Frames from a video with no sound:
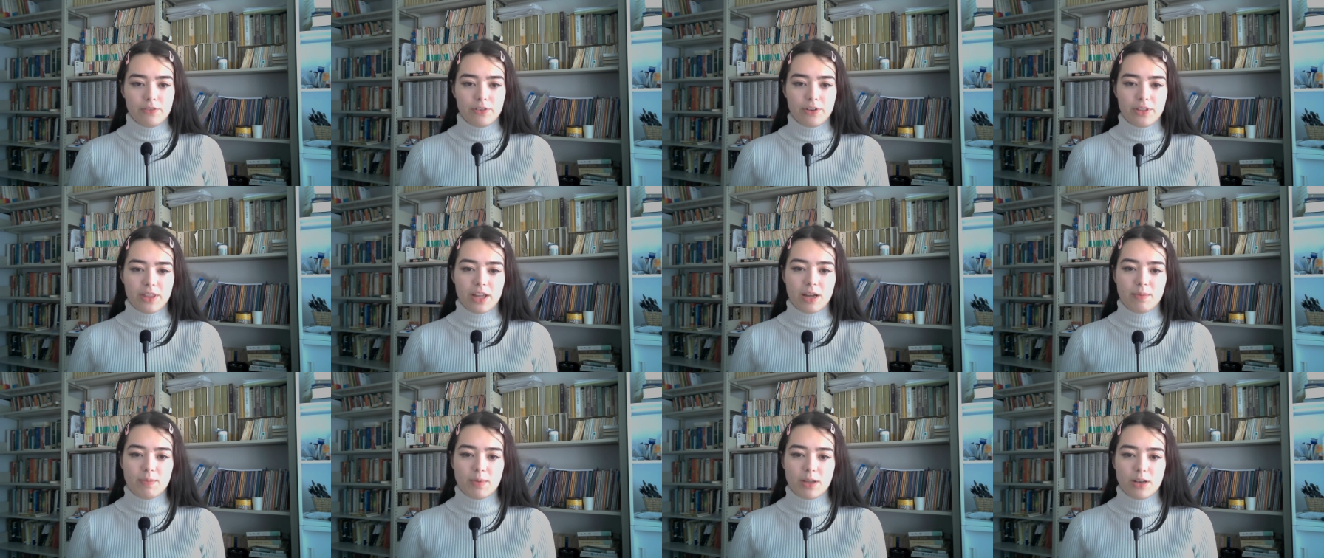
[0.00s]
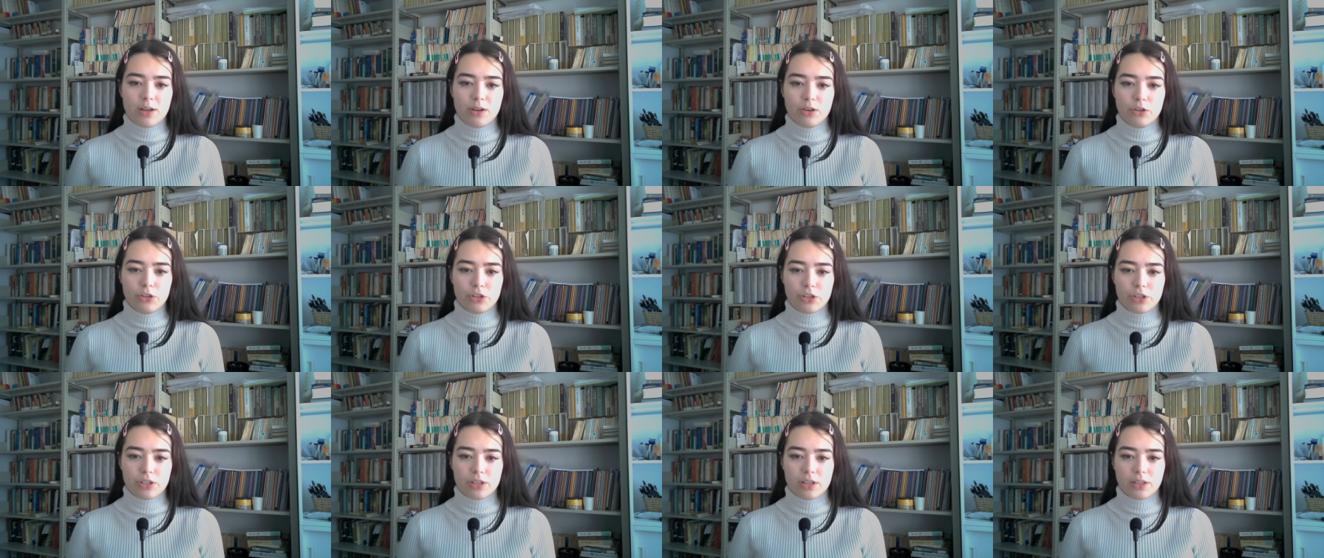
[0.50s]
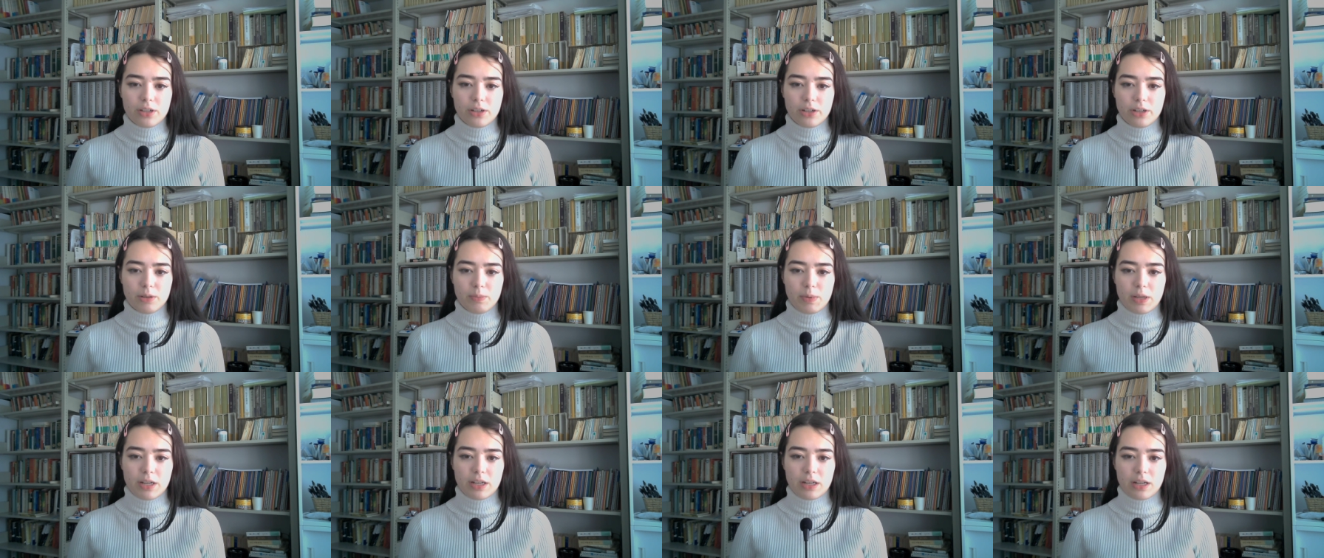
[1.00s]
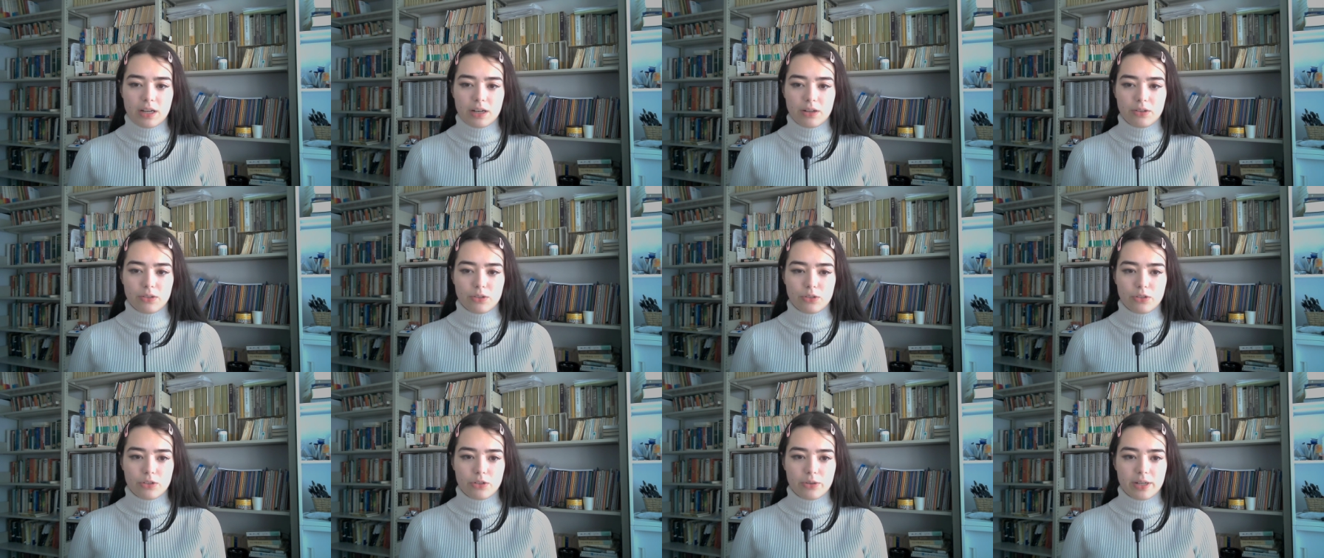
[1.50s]
For them, the notion that there could be
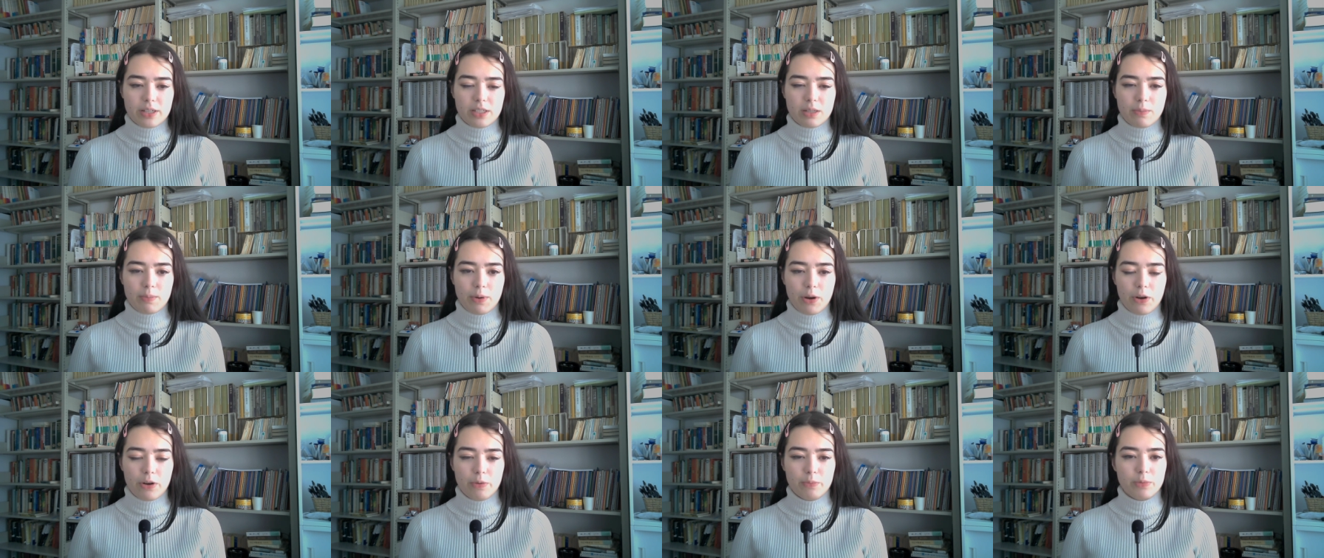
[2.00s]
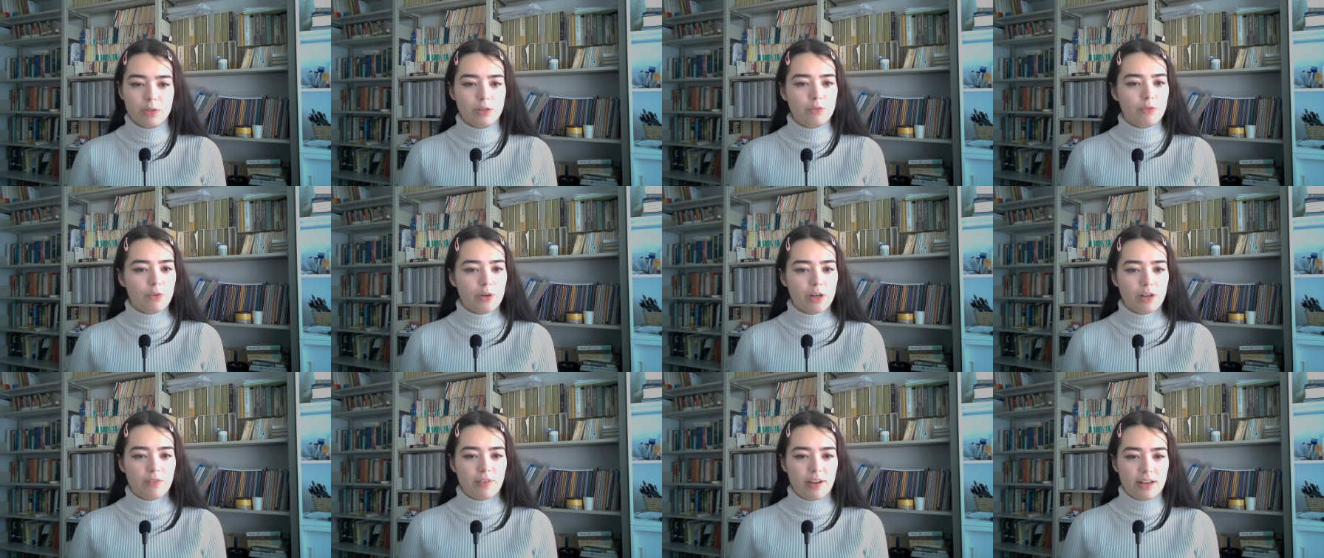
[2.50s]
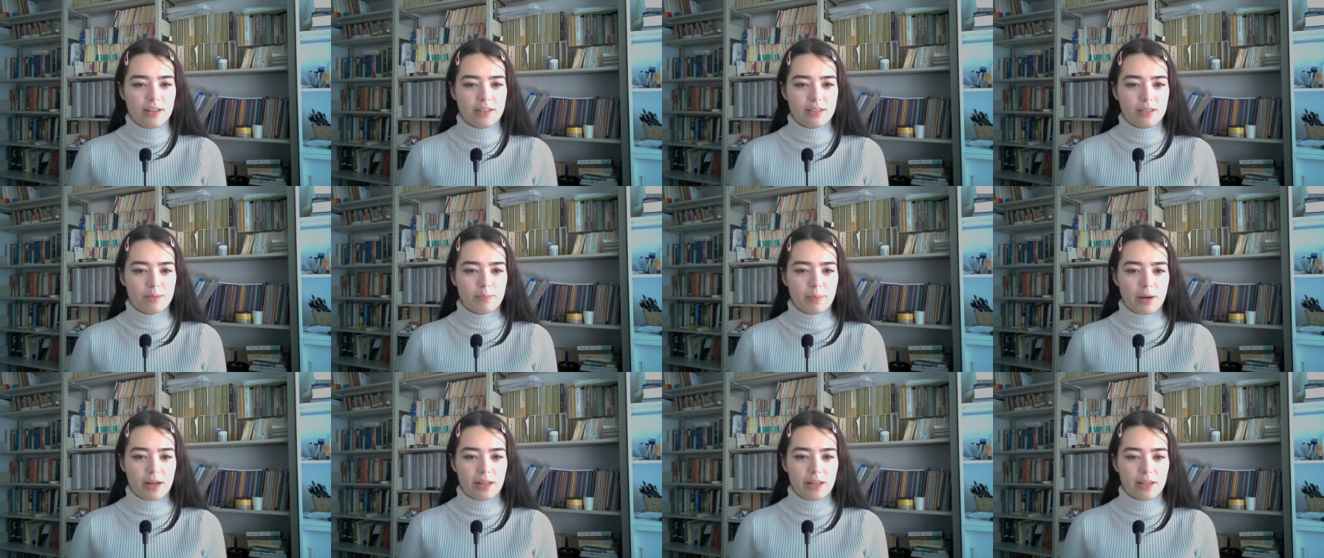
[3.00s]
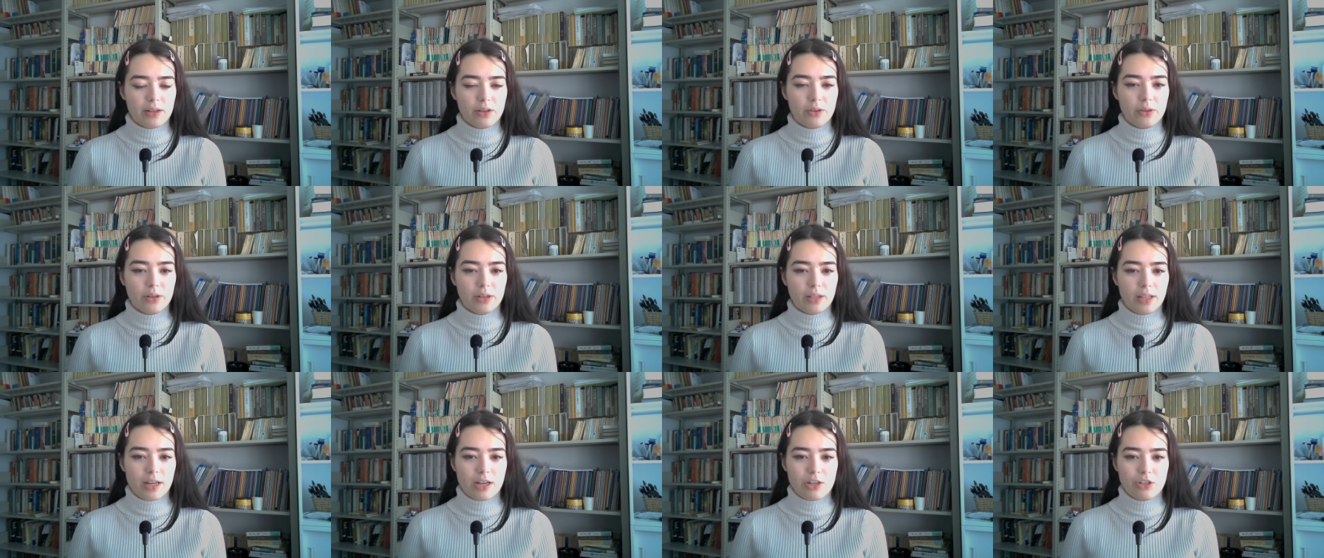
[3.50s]
canonical stories and poems devoid of any symbolic
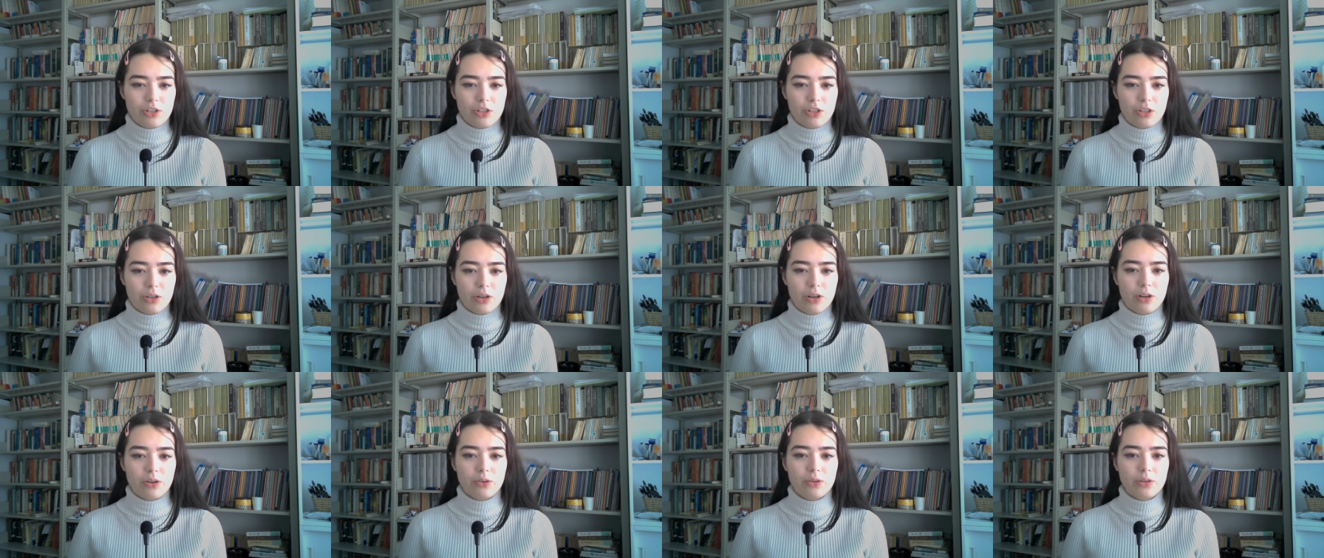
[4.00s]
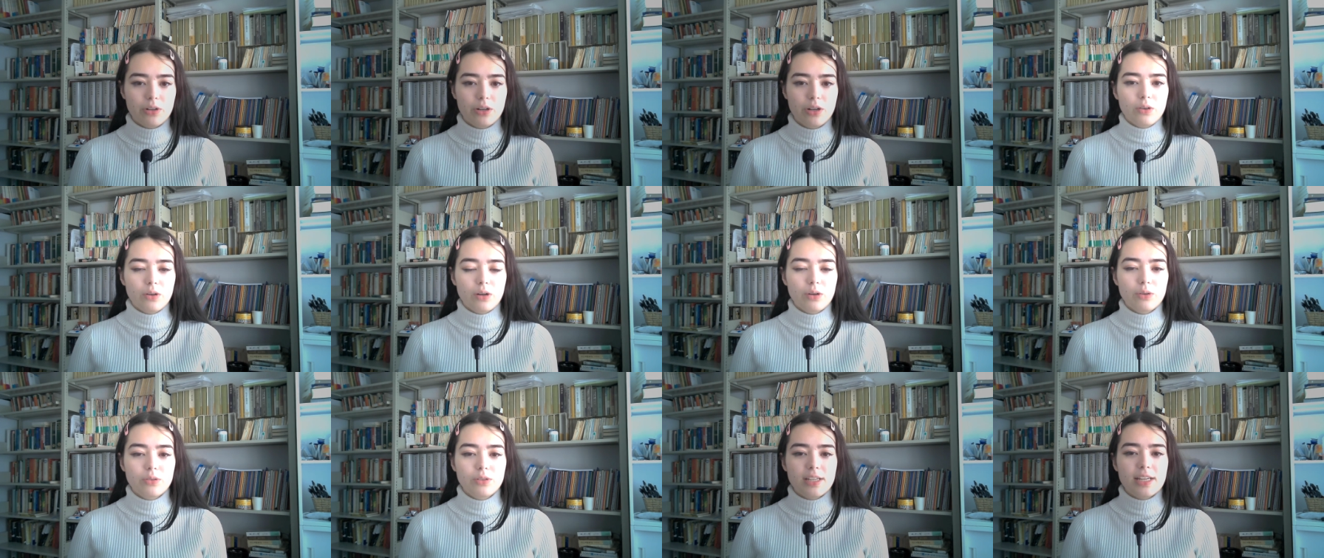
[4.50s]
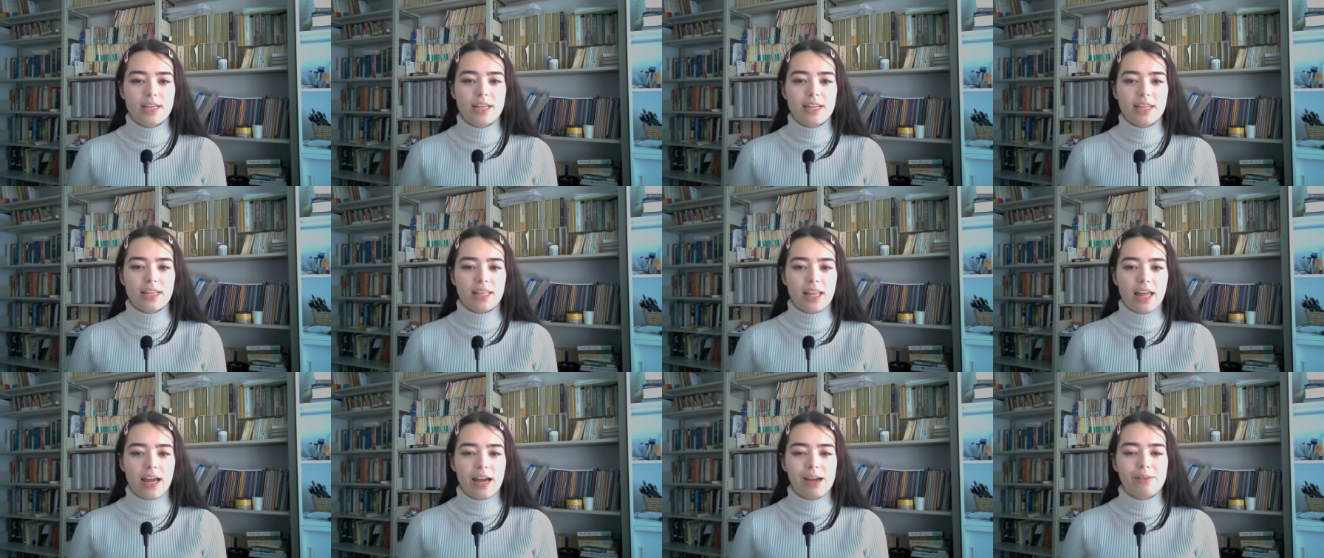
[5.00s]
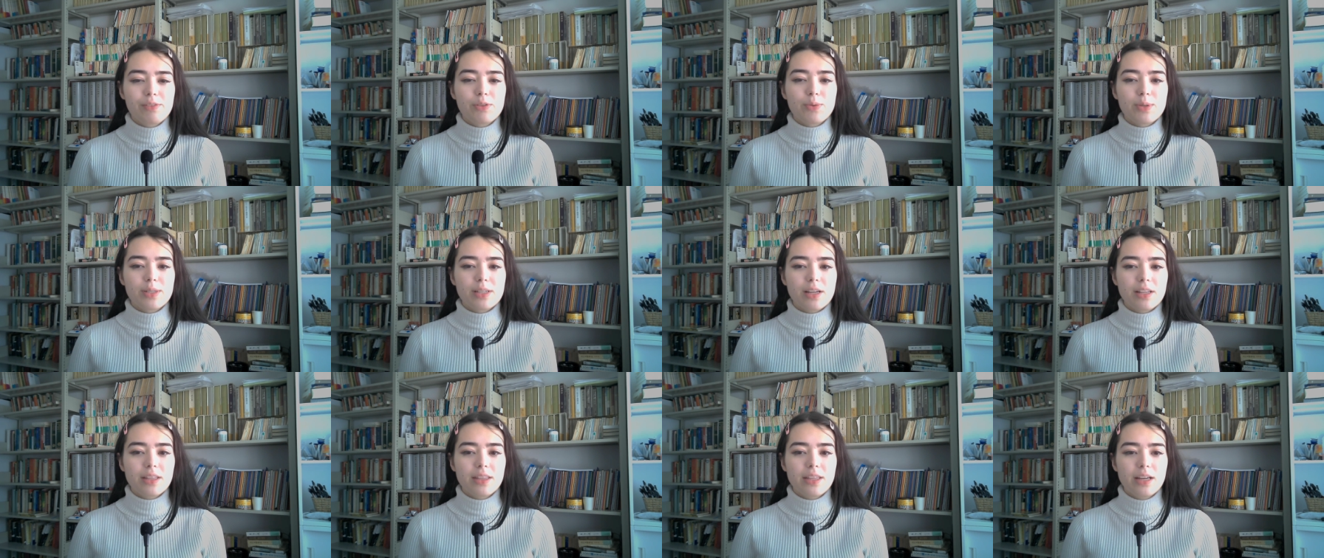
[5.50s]
correlation to their own quotidian lives was
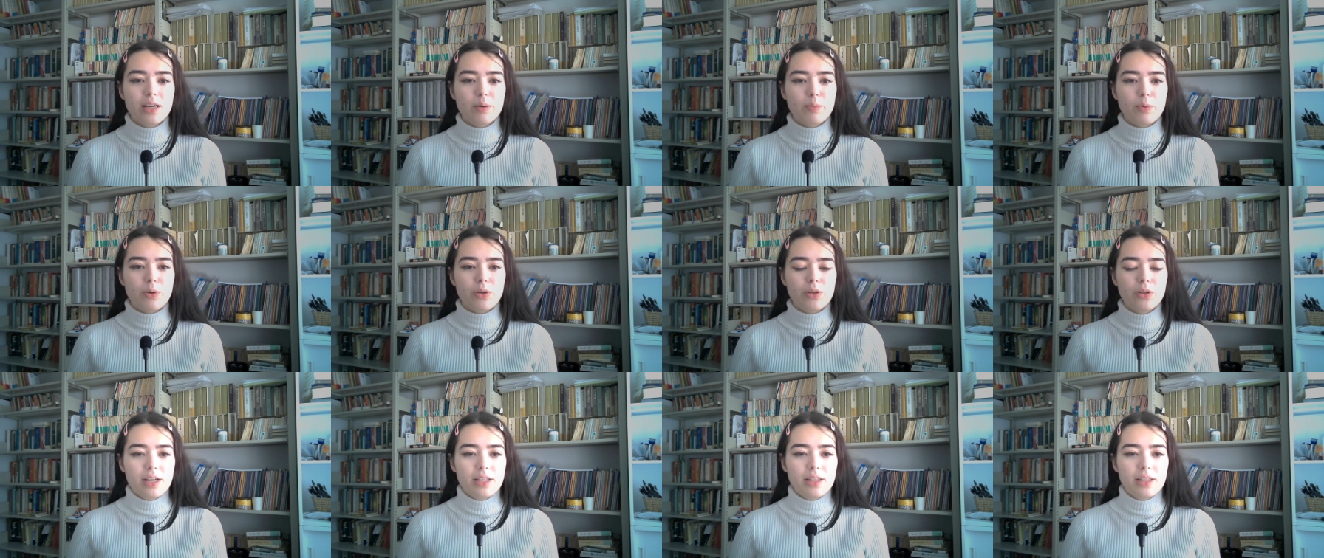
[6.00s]
unthinkable,